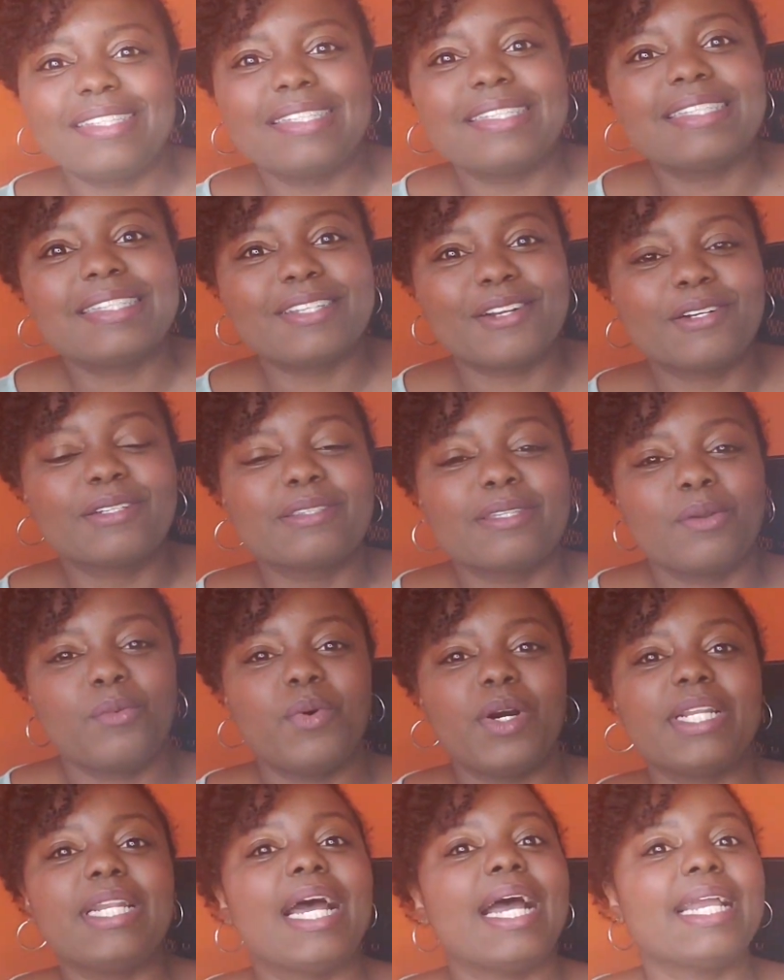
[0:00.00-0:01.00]
is certainly
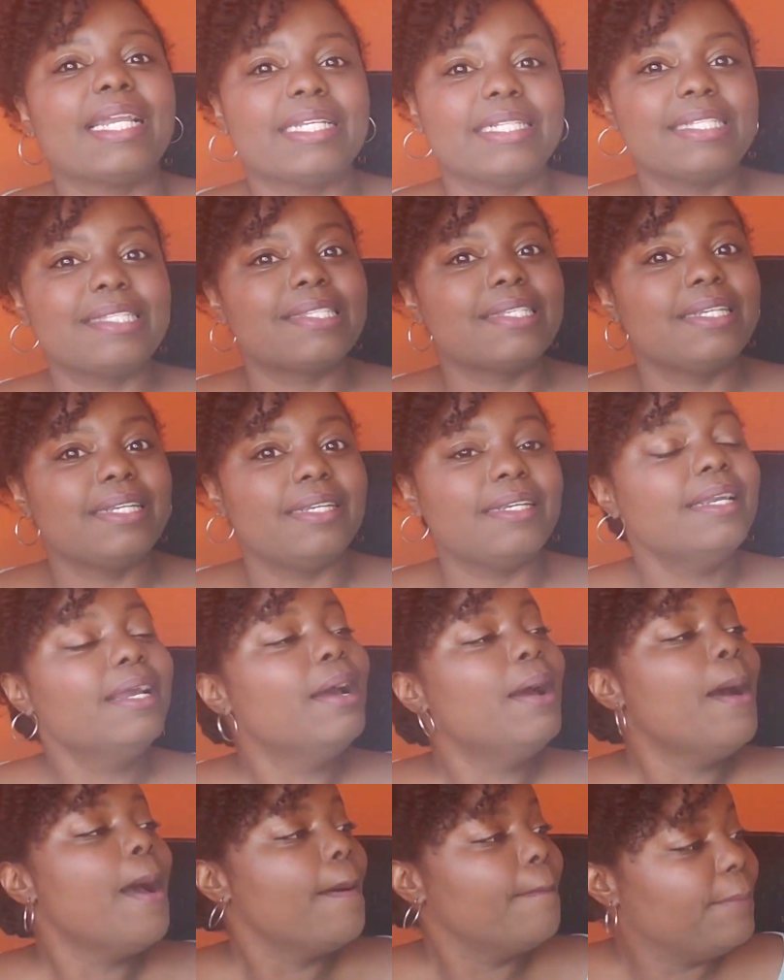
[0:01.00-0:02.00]
one I can see
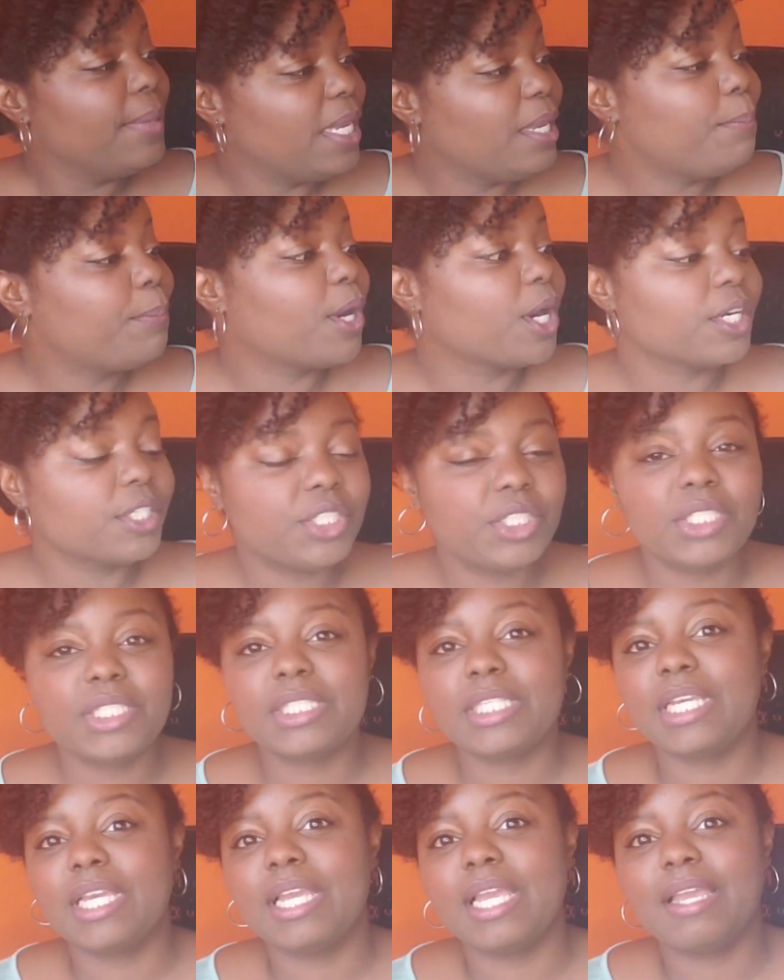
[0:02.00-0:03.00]
me
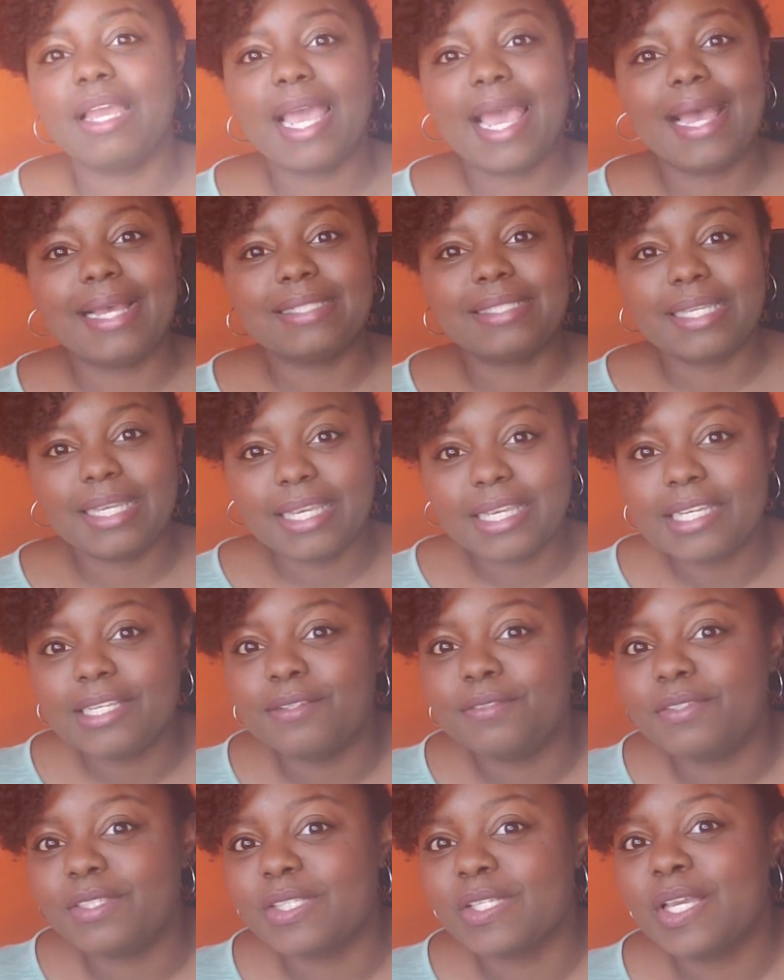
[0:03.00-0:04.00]
purchasing as
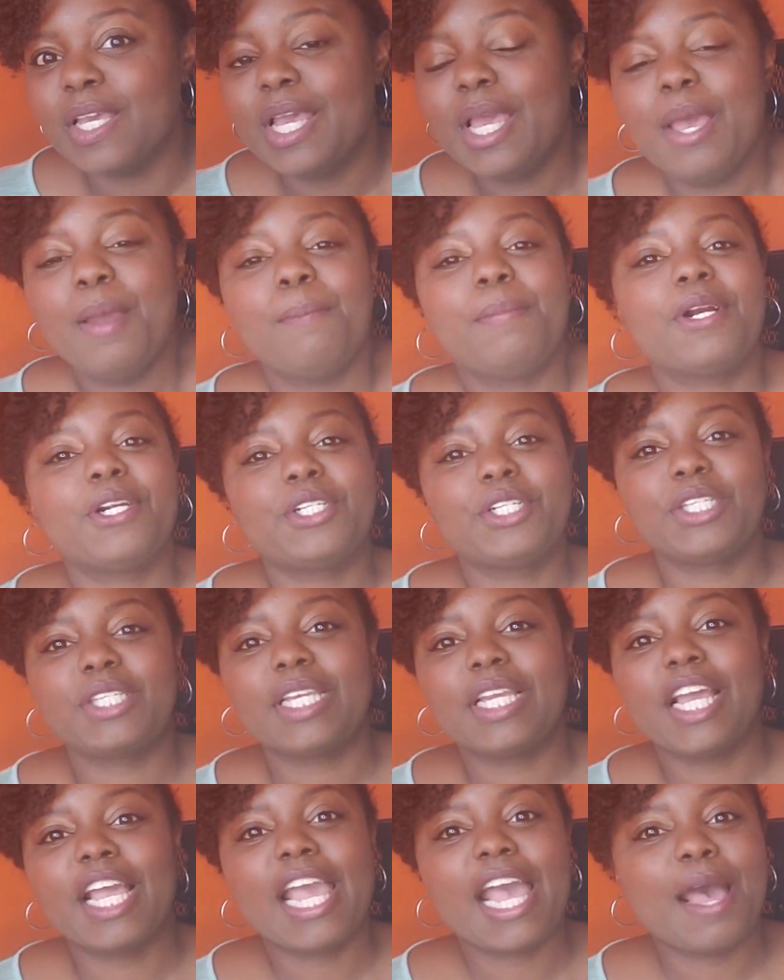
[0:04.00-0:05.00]
gifts,
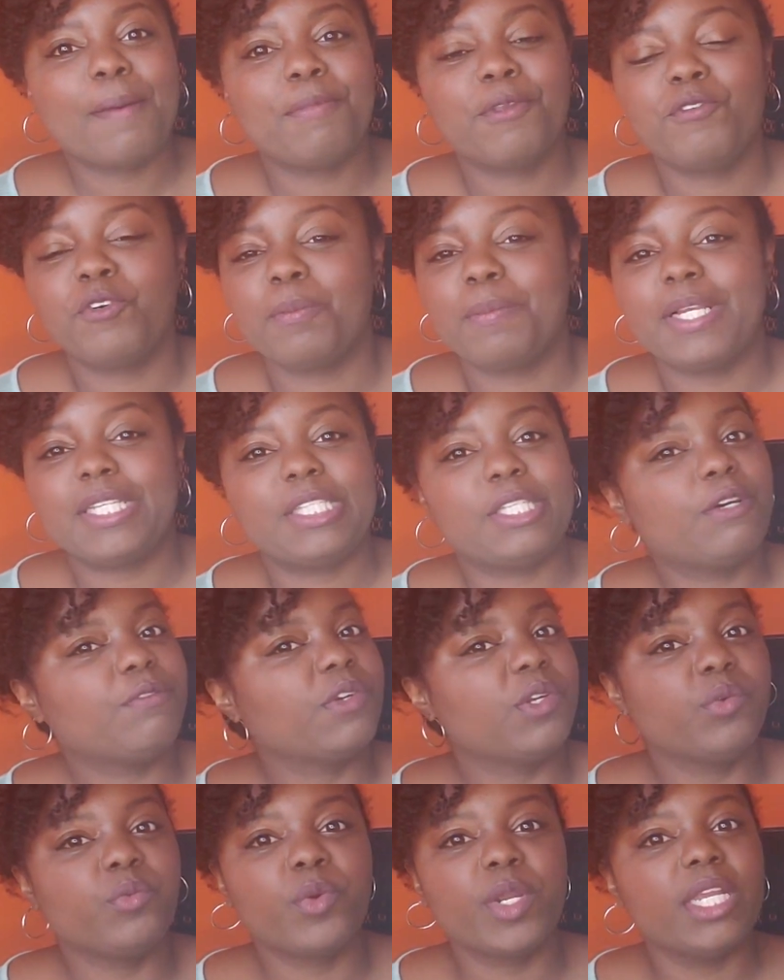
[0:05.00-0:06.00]
purchasing a copy for myself
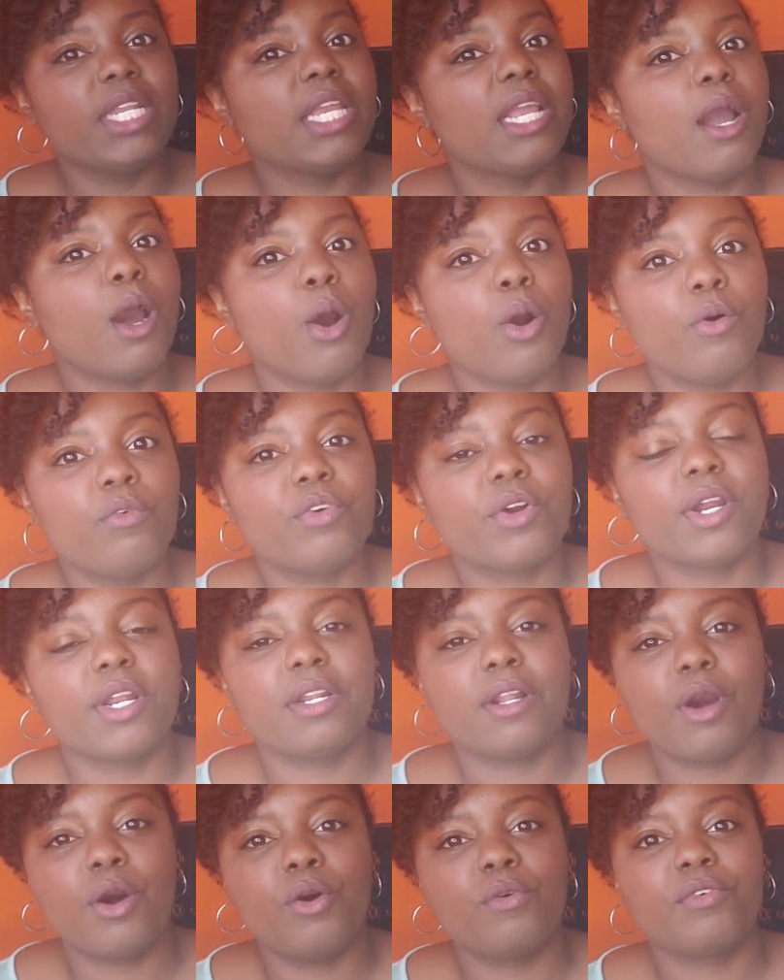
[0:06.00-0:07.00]
and reading over and
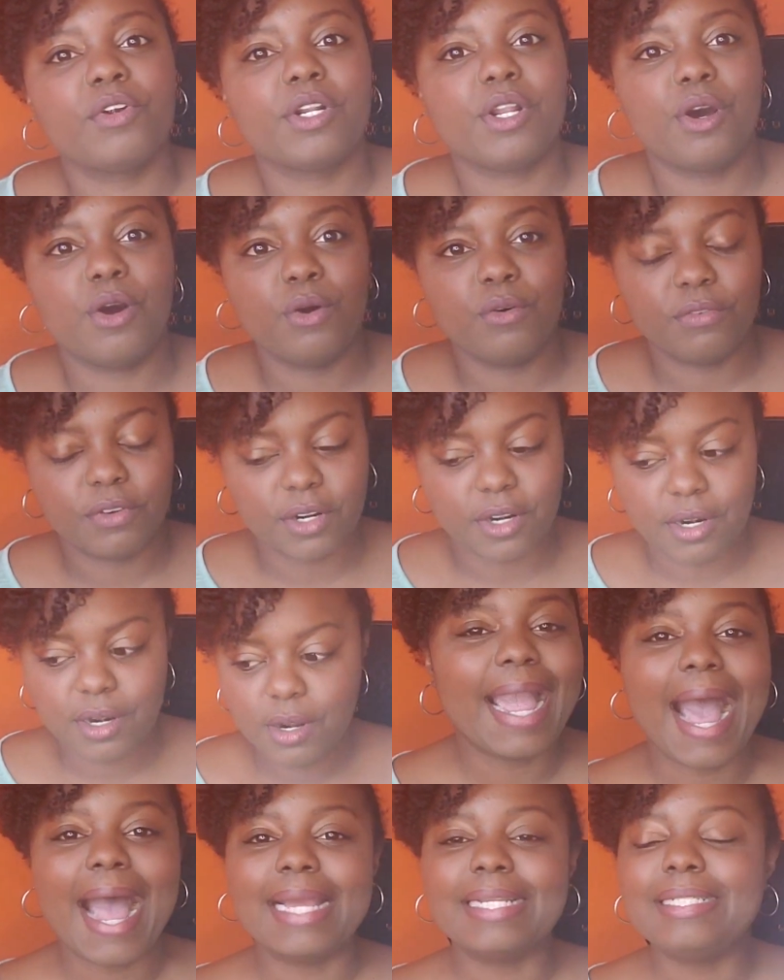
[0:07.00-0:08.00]
over and over.
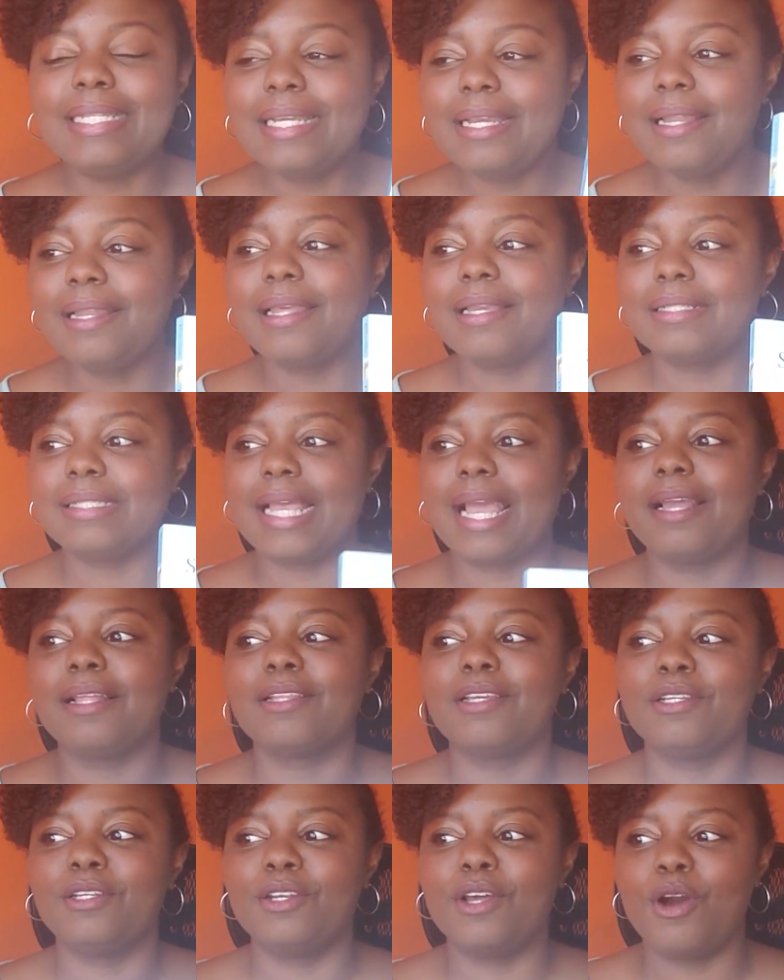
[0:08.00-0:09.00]
I didn't
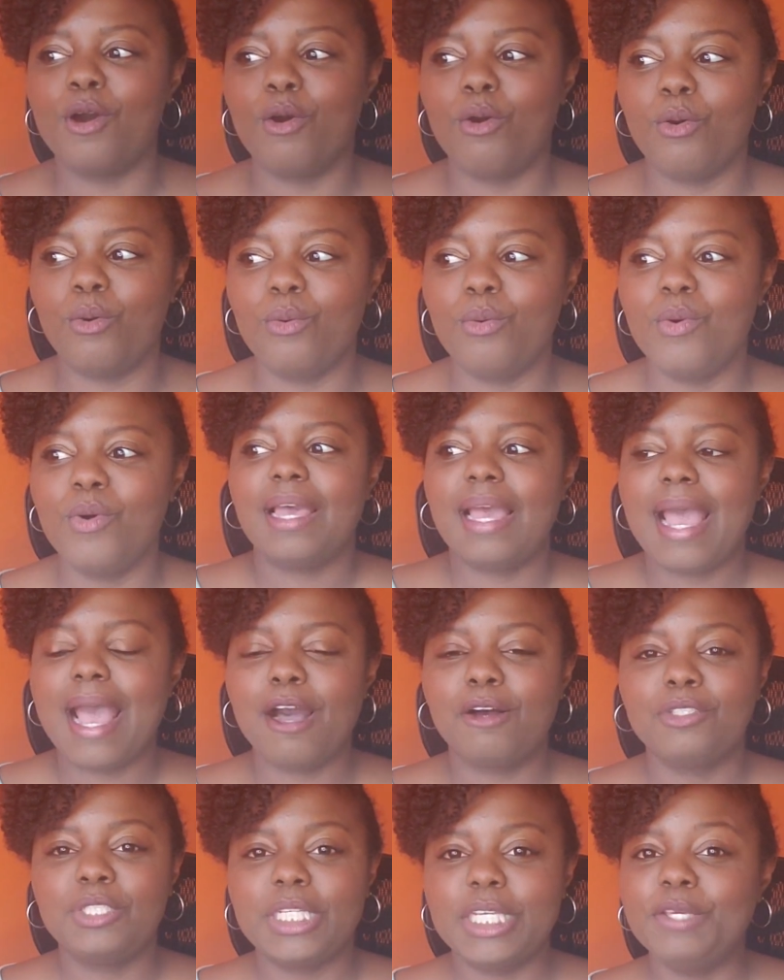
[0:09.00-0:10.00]
exactly know
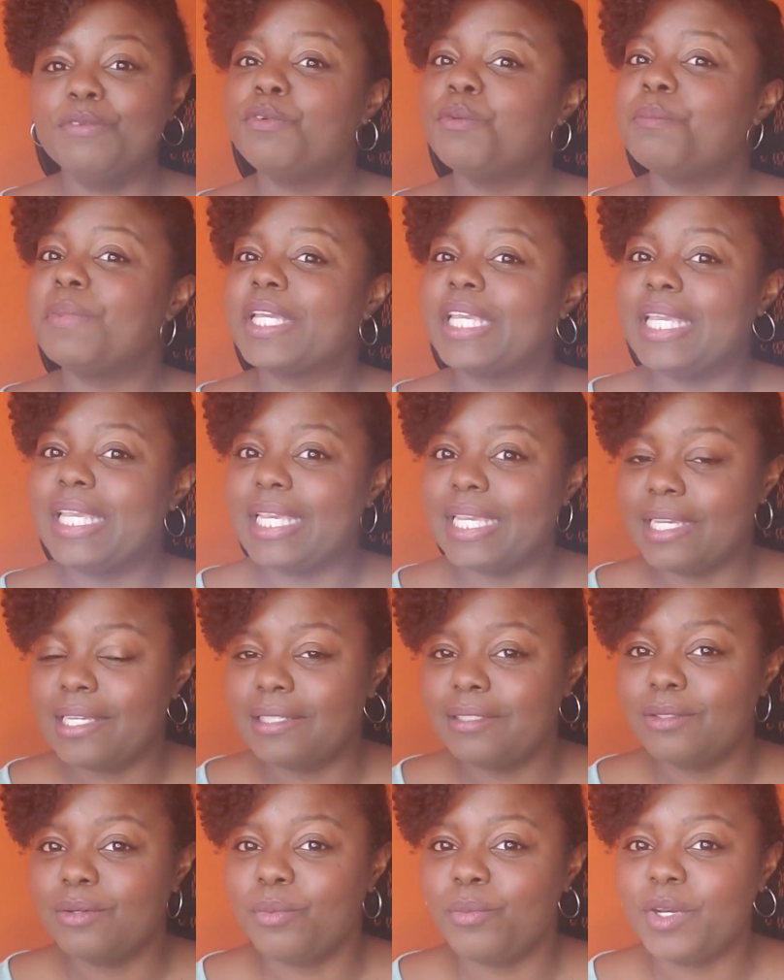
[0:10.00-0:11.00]
how to even
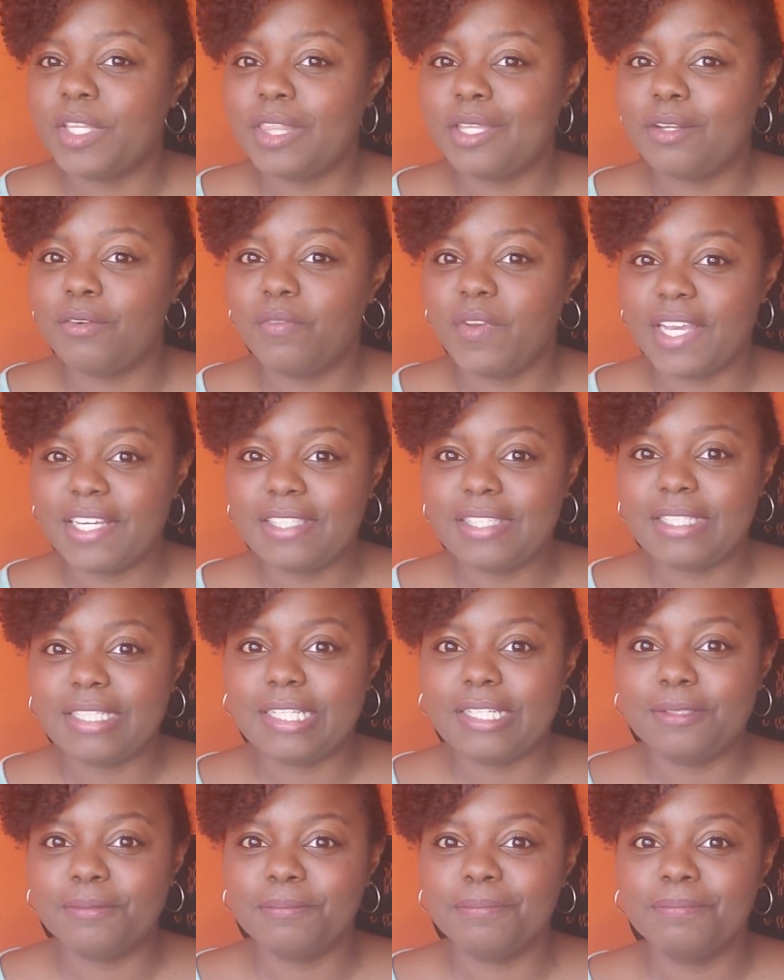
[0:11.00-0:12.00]
begin with
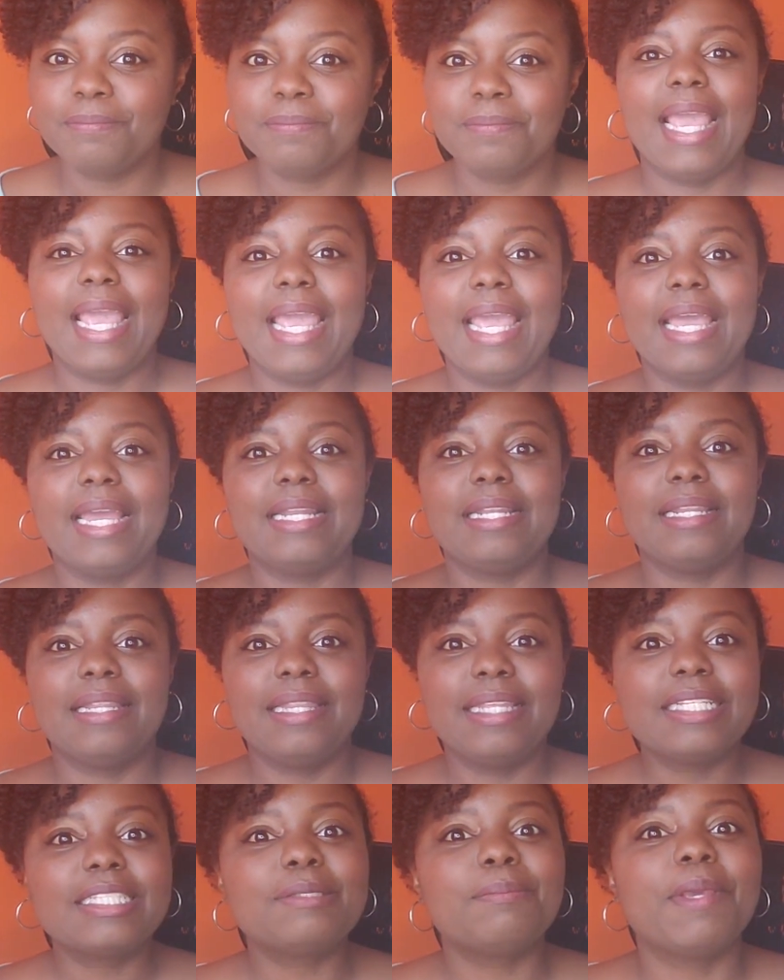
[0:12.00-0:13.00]
investing, and
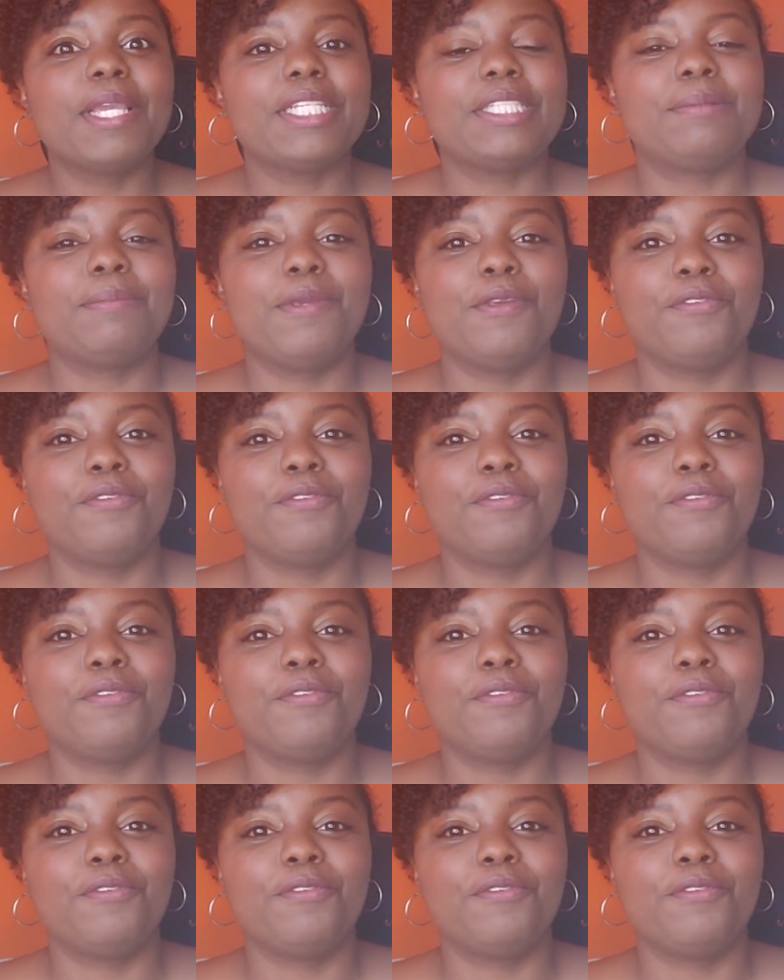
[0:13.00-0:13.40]
this makes me